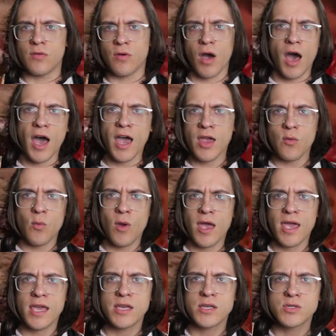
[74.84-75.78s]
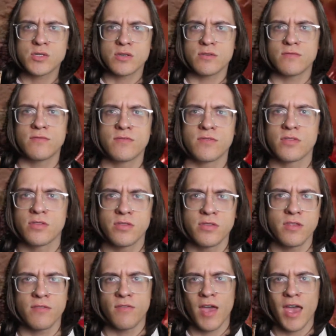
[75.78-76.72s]
highways of
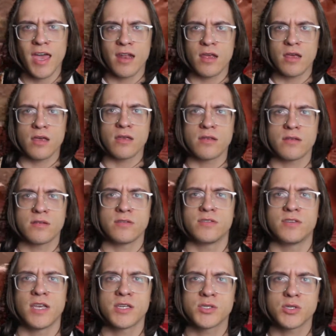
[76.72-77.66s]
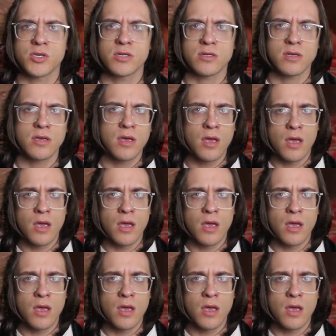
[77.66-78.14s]
Nevada, desert,